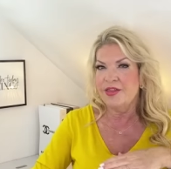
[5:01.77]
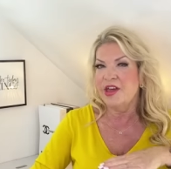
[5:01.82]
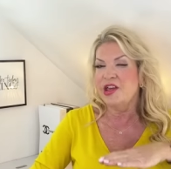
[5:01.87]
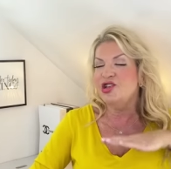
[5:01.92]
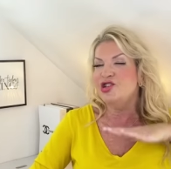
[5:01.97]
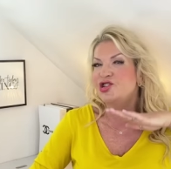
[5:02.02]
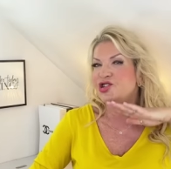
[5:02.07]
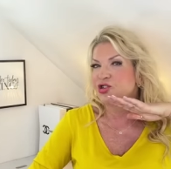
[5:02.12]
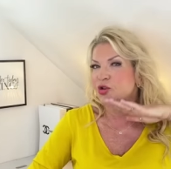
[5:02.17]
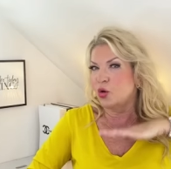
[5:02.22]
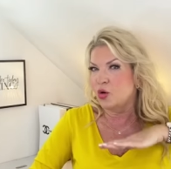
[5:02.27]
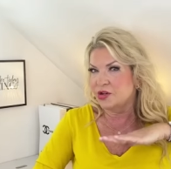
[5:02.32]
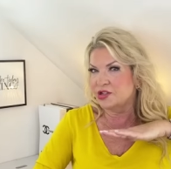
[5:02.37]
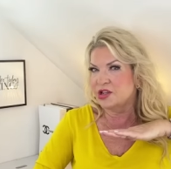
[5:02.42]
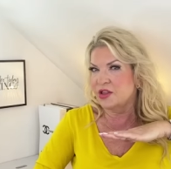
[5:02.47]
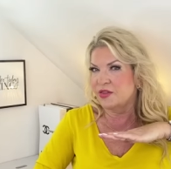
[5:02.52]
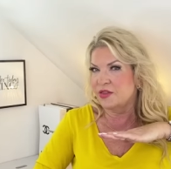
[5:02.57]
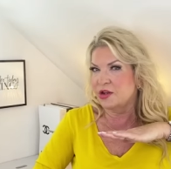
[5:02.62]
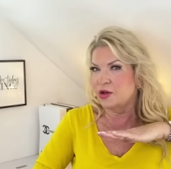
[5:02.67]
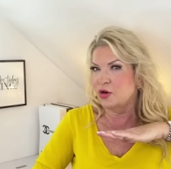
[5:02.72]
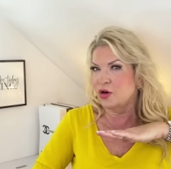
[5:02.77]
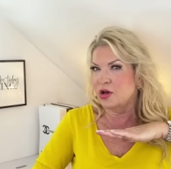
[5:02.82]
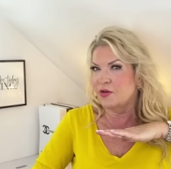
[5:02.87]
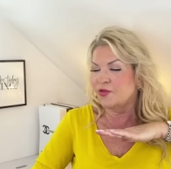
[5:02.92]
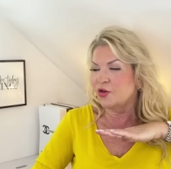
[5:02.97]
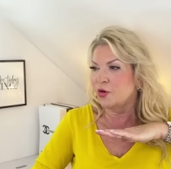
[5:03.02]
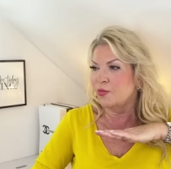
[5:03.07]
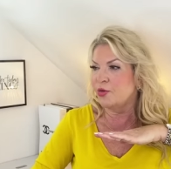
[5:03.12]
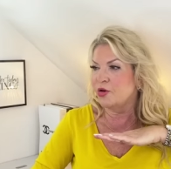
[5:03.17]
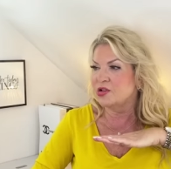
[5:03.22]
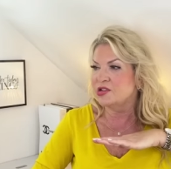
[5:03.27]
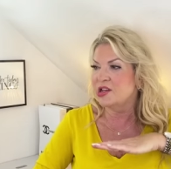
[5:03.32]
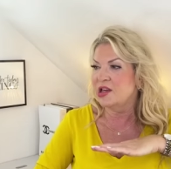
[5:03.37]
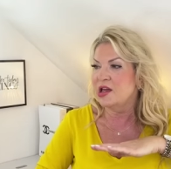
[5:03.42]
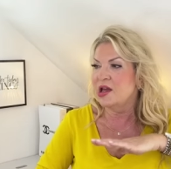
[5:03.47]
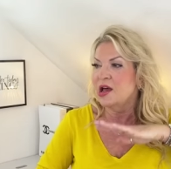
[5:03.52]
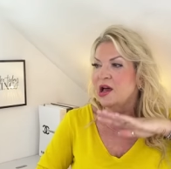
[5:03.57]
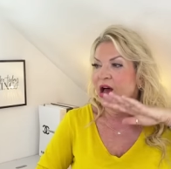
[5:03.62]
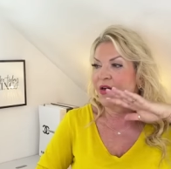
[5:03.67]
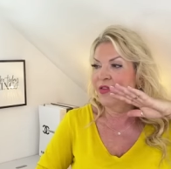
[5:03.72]
they shorten the look of your
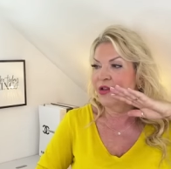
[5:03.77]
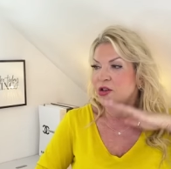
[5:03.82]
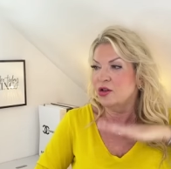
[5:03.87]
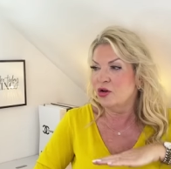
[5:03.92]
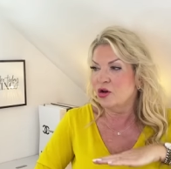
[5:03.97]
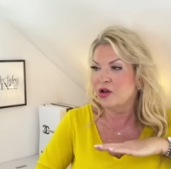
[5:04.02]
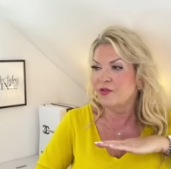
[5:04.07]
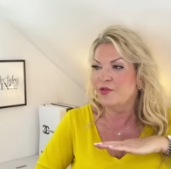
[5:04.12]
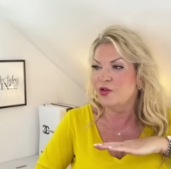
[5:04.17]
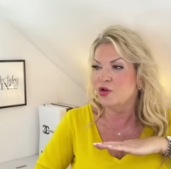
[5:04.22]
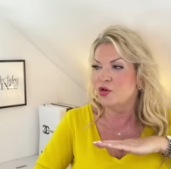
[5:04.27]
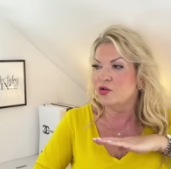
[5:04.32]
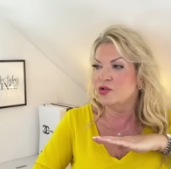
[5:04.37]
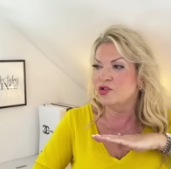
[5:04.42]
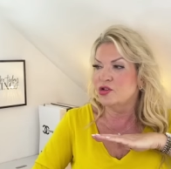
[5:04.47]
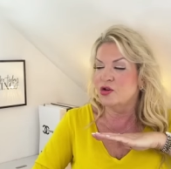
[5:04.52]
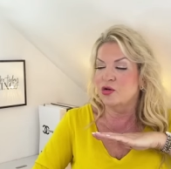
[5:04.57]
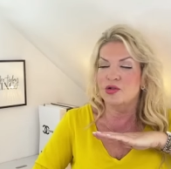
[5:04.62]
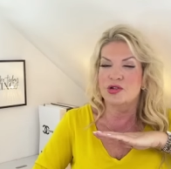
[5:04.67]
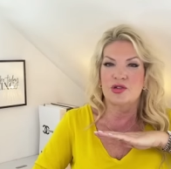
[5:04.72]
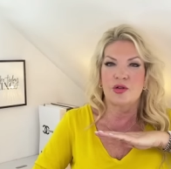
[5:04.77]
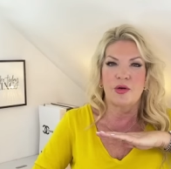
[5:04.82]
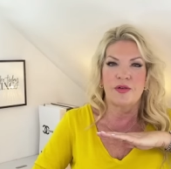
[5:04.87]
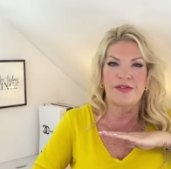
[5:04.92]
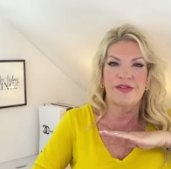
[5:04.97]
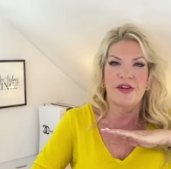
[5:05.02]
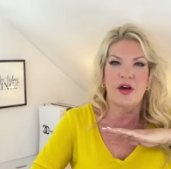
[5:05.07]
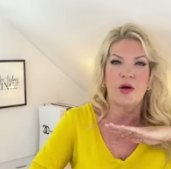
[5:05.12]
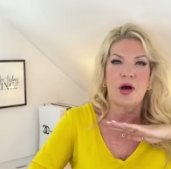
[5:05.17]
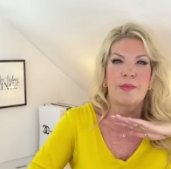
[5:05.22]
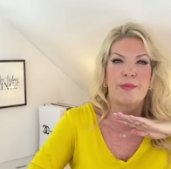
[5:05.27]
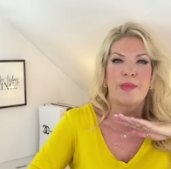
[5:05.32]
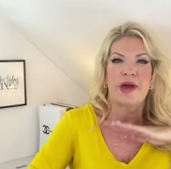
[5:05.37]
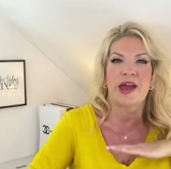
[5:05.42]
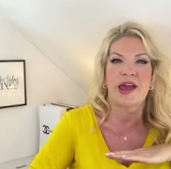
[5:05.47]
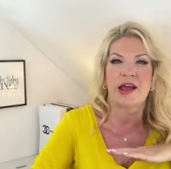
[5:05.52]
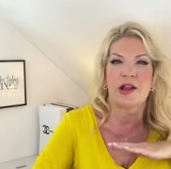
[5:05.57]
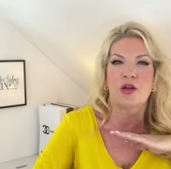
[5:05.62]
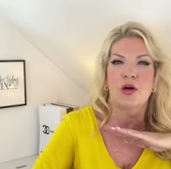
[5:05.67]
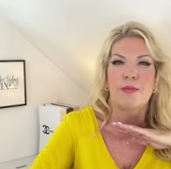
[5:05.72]
body and the look of your, your torso and
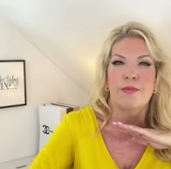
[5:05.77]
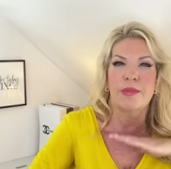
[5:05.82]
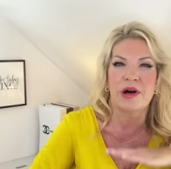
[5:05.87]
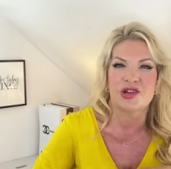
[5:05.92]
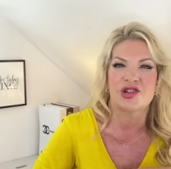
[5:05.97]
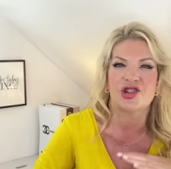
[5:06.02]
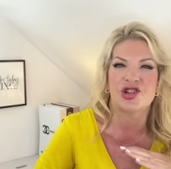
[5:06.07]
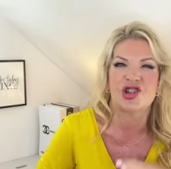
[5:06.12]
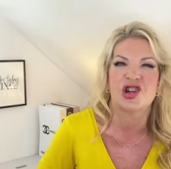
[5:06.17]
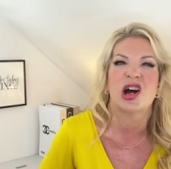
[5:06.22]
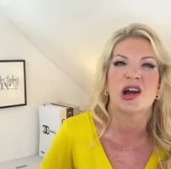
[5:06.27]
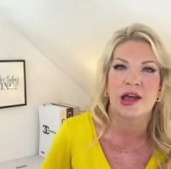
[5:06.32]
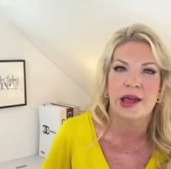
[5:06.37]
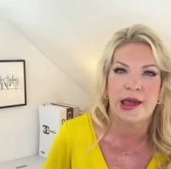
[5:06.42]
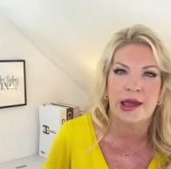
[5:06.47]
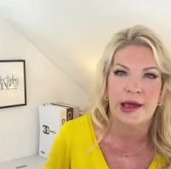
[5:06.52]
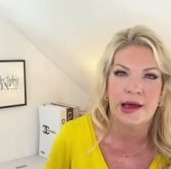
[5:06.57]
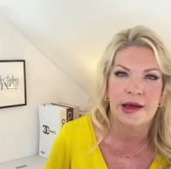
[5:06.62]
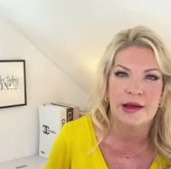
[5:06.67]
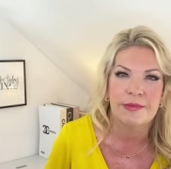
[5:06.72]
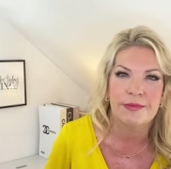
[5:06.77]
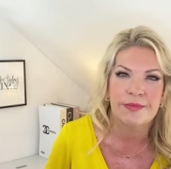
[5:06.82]
make it look much chunkier.